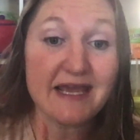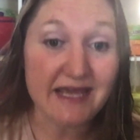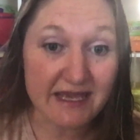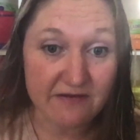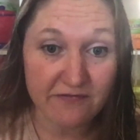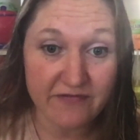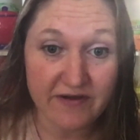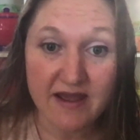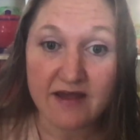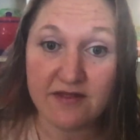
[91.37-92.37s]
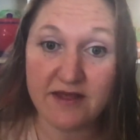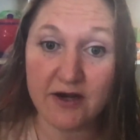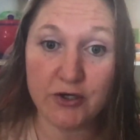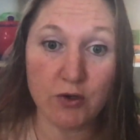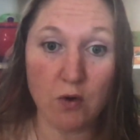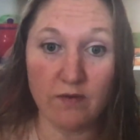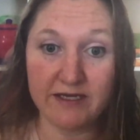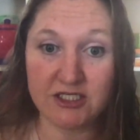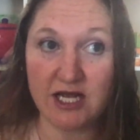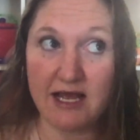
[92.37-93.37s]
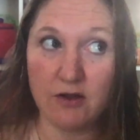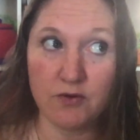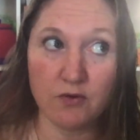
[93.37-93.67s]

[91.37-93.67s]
if they're your only child,